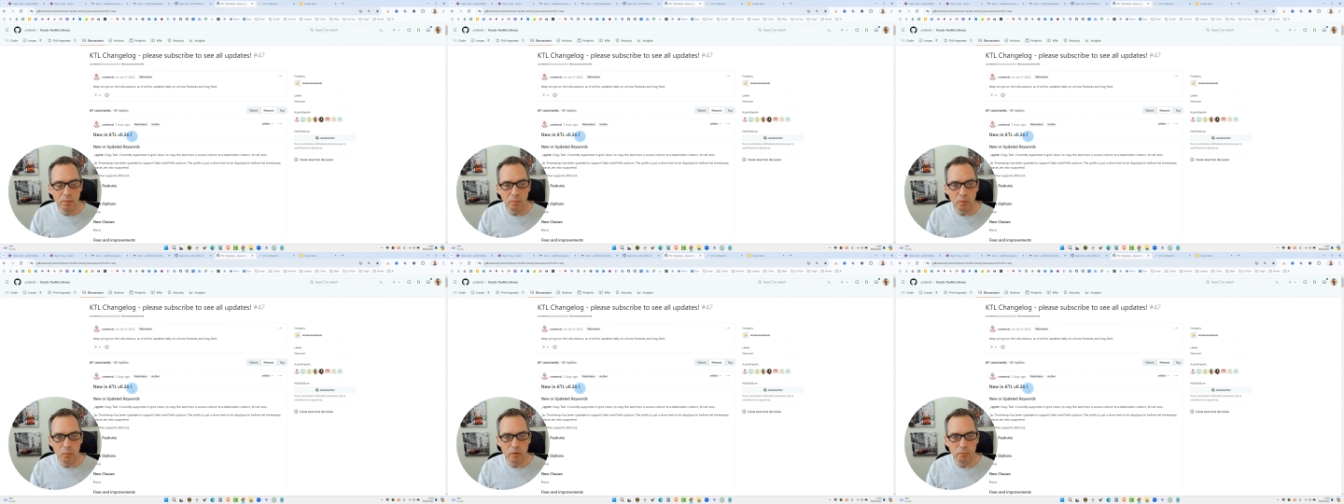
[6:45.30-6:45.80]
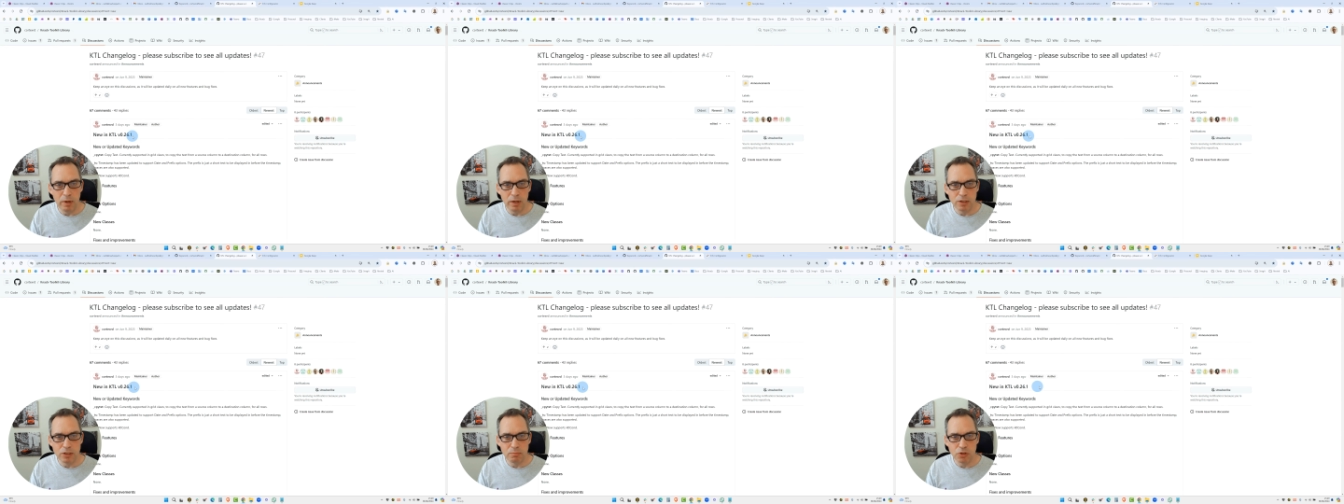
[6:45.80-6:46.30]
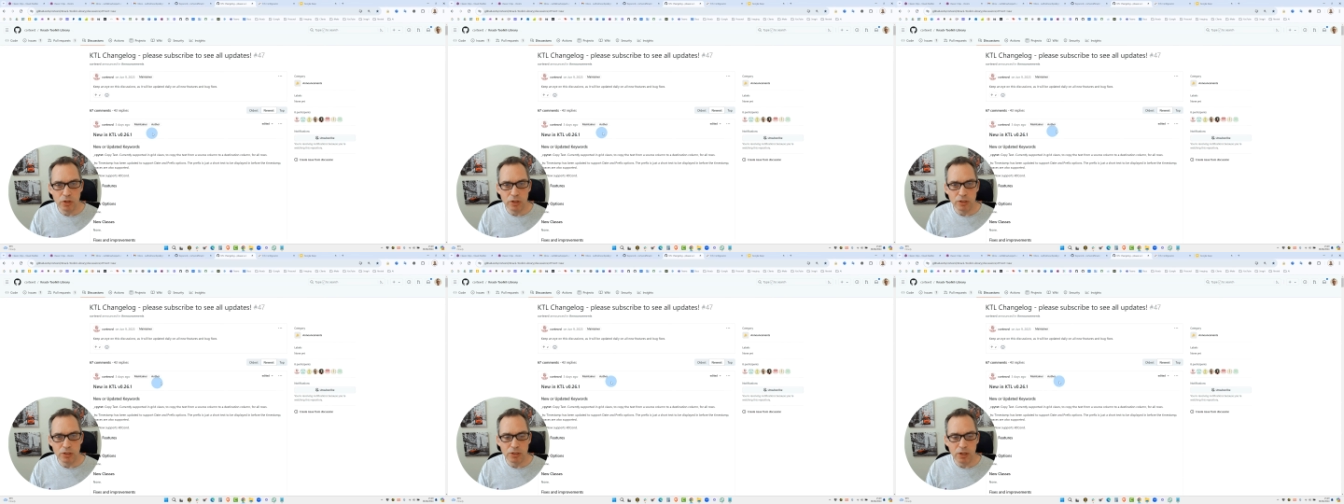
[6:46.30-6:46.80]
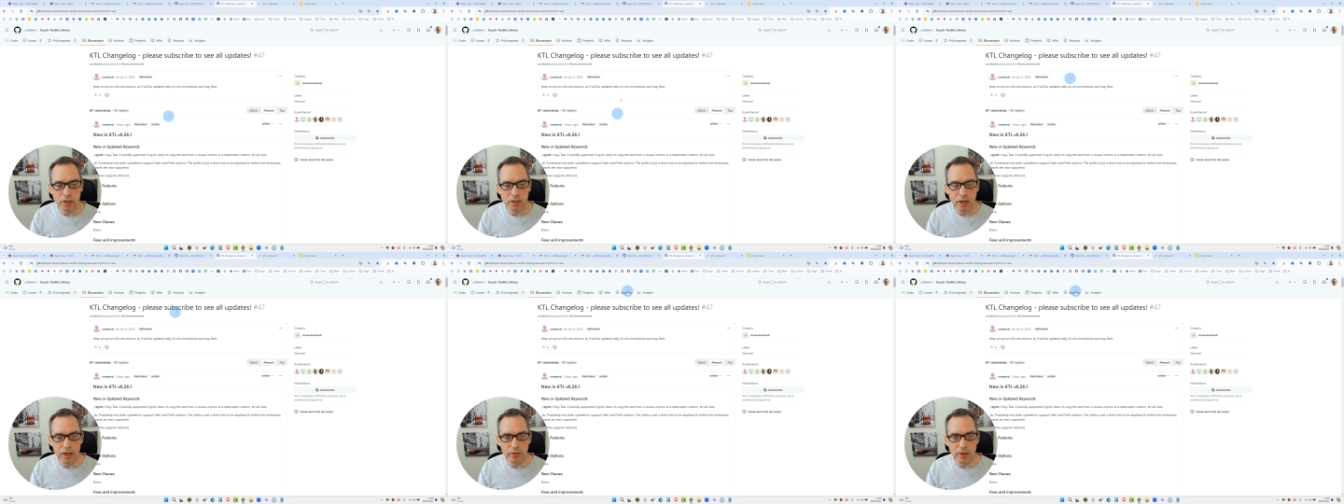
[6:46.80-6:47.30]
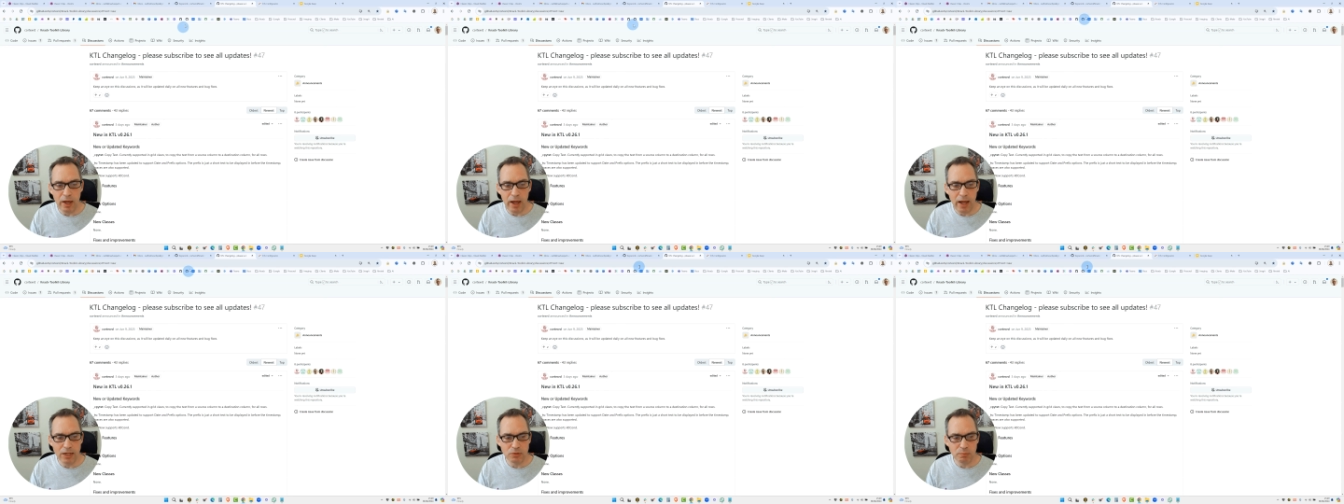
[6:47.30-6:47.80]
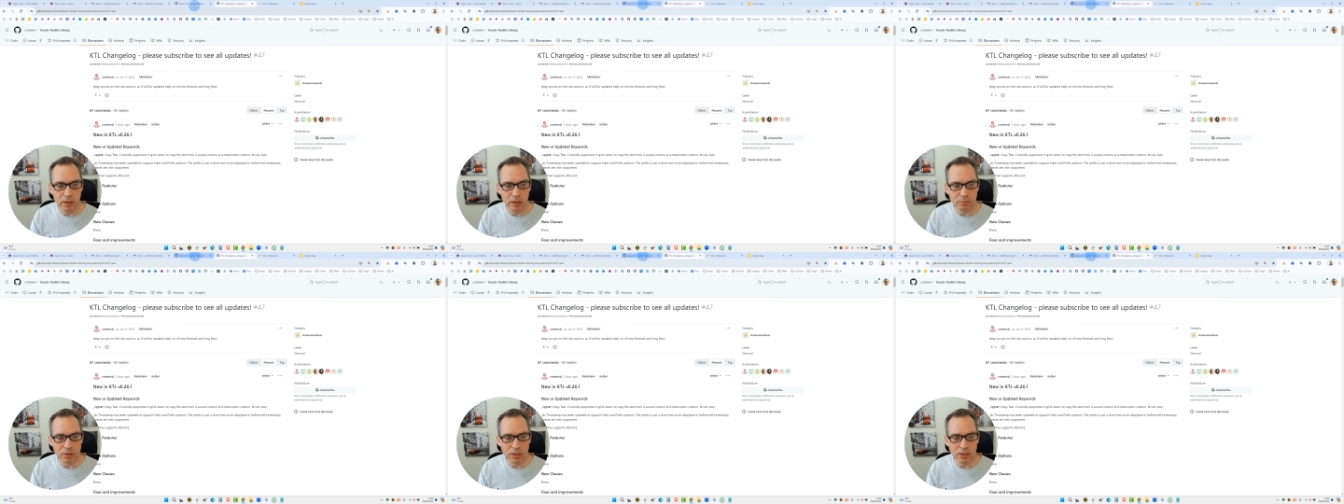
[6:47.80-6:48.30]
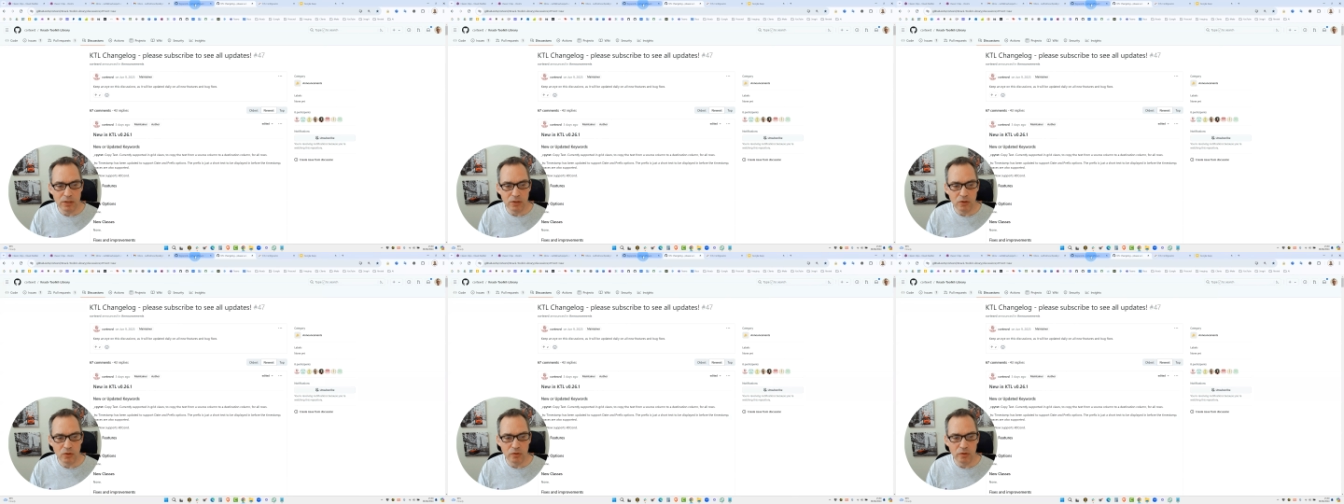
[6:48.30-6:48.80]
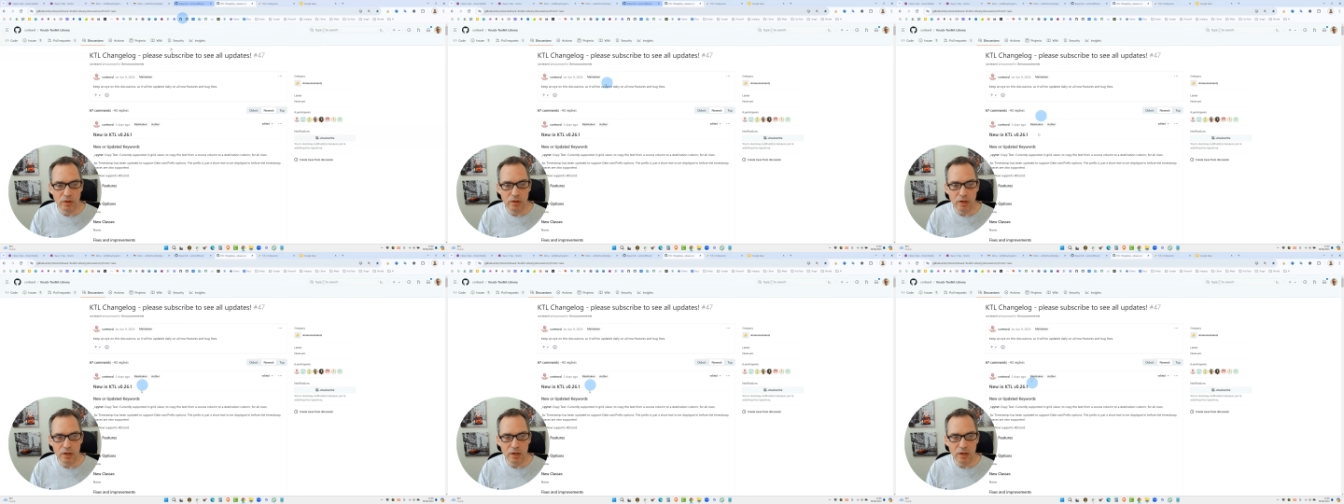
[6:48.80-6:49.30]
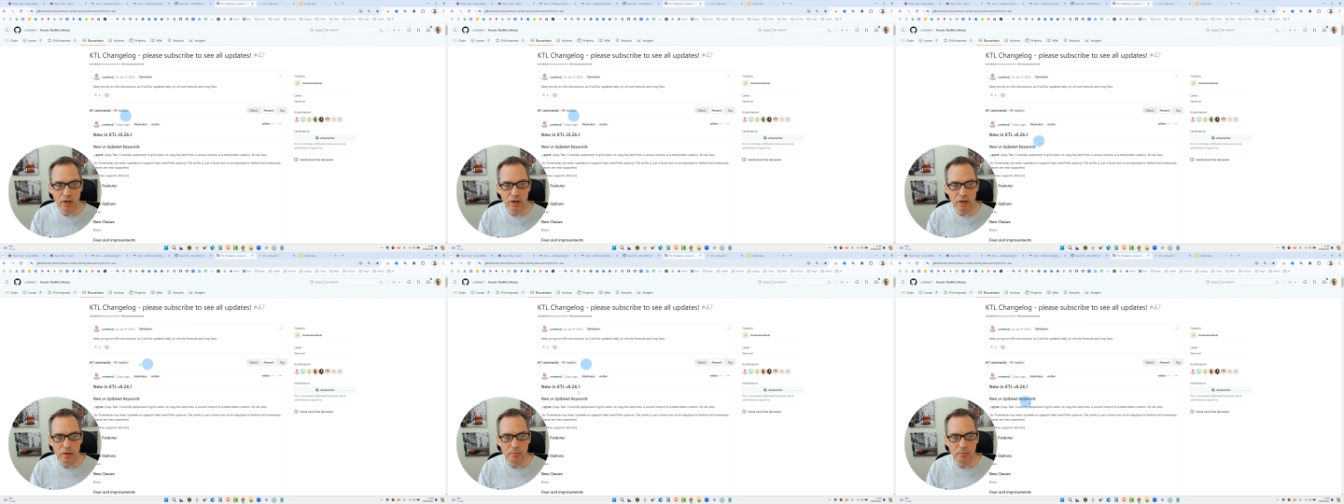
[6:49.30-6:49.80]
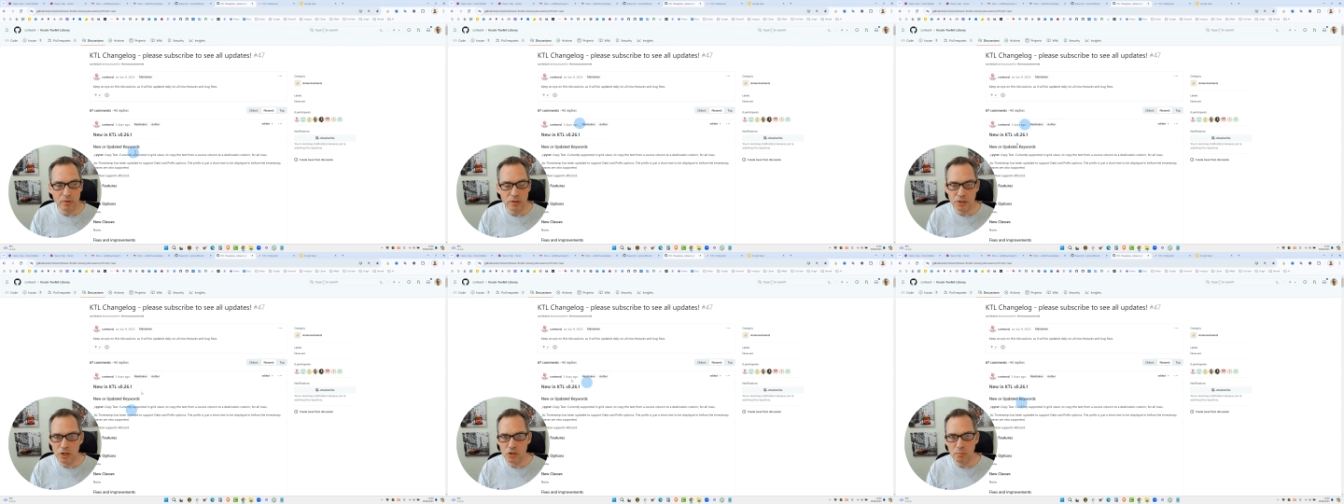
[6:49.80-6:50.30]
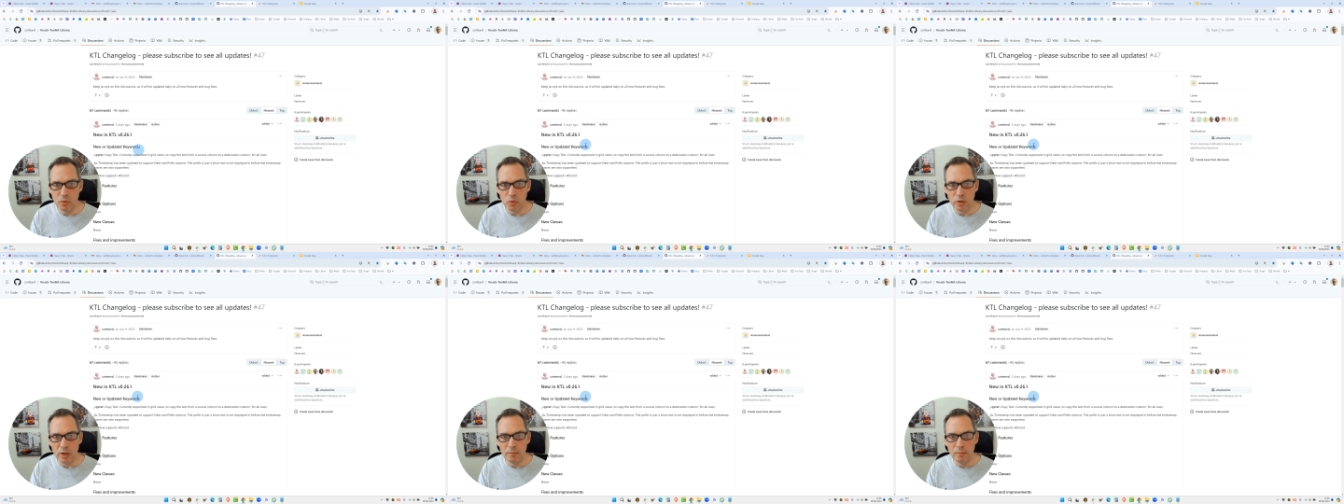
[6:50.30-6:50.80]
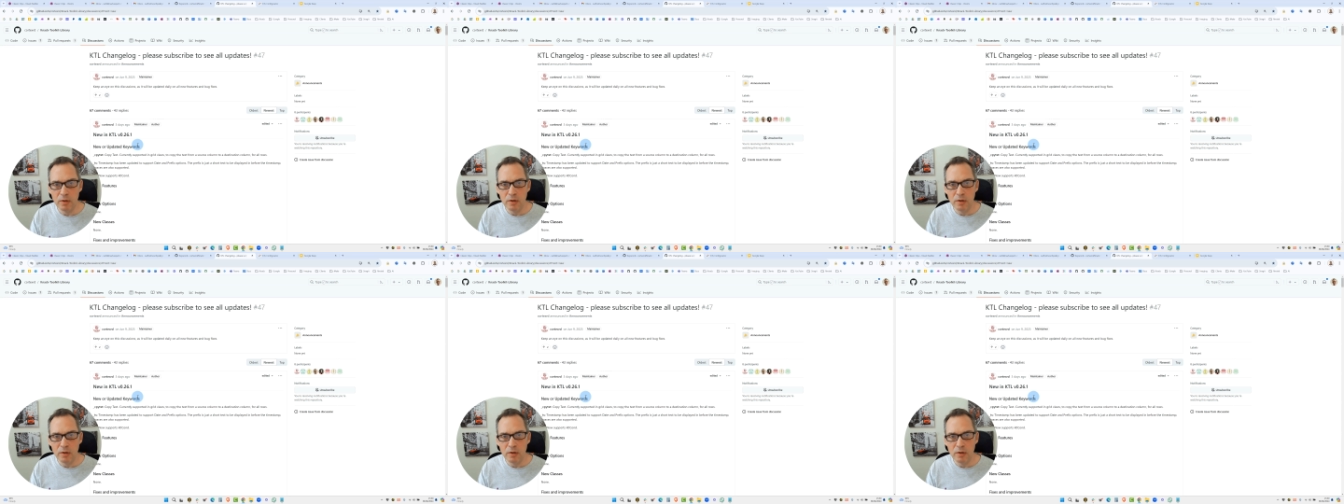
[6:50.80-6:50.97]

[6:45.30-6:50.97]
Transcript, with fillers: but we've made some changes and that hasn't been updated on the um, discussion board yet.